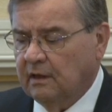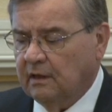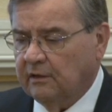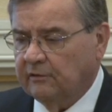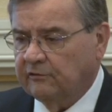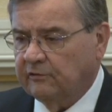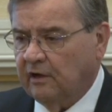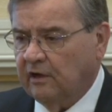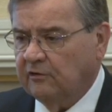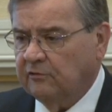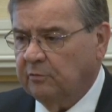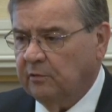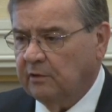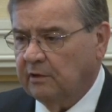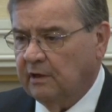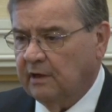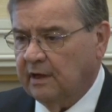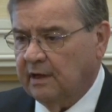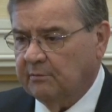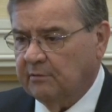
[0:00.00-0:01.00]

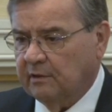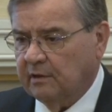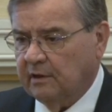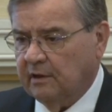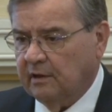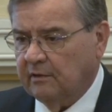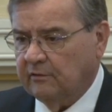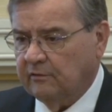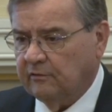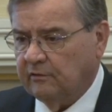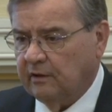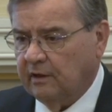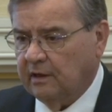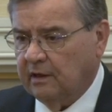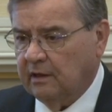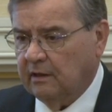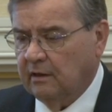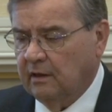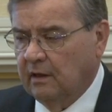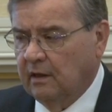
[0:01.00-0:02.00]
assessment lab at Kent
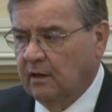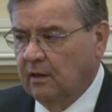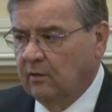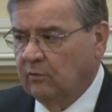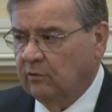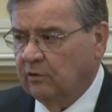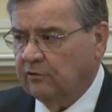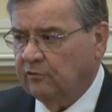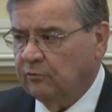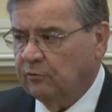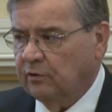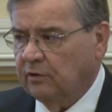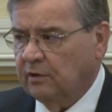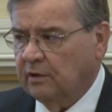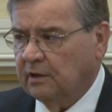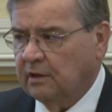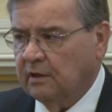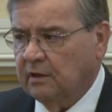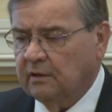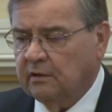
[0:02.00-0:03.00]
State, which
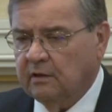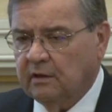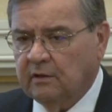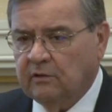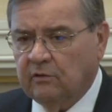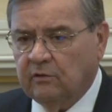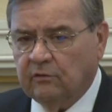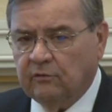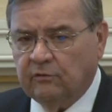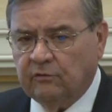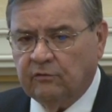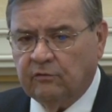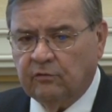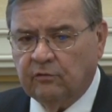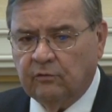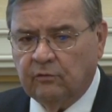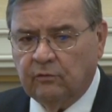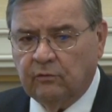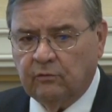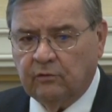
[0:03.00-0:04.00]
really continues
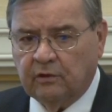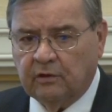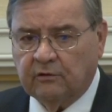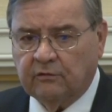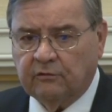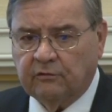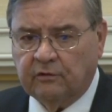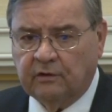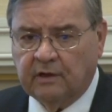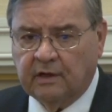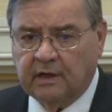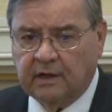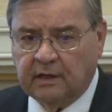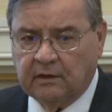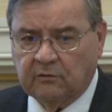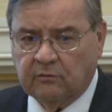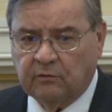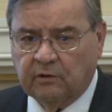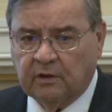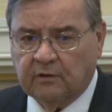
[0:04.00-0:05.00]
to this
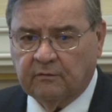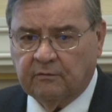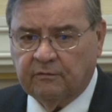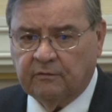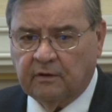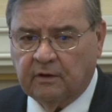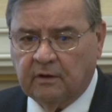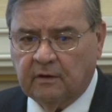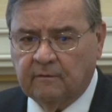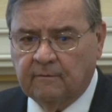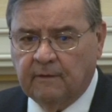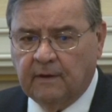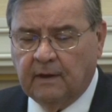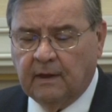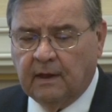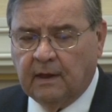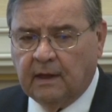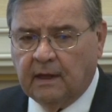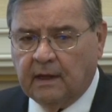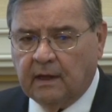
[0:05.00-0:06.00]
date. We have uh,
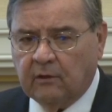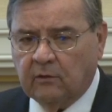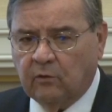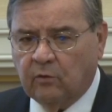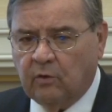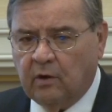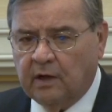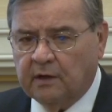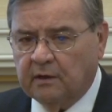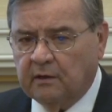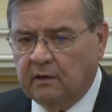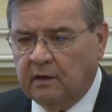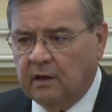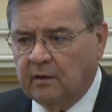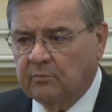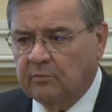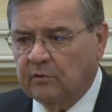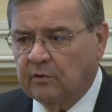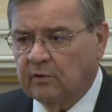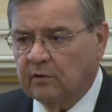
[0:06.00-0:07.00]
had quite a
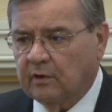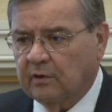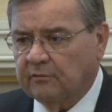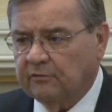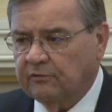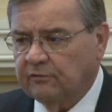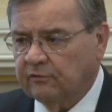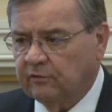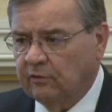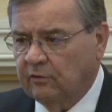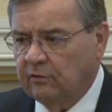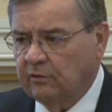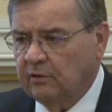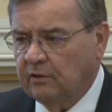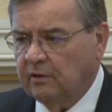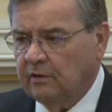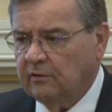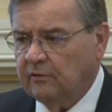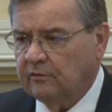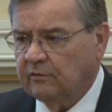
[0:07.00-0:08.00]
number of
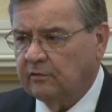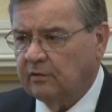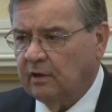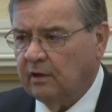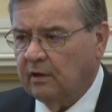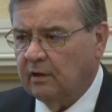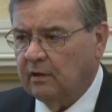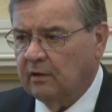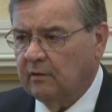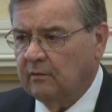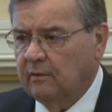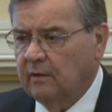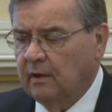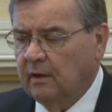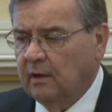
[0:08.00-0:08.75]
students, uh,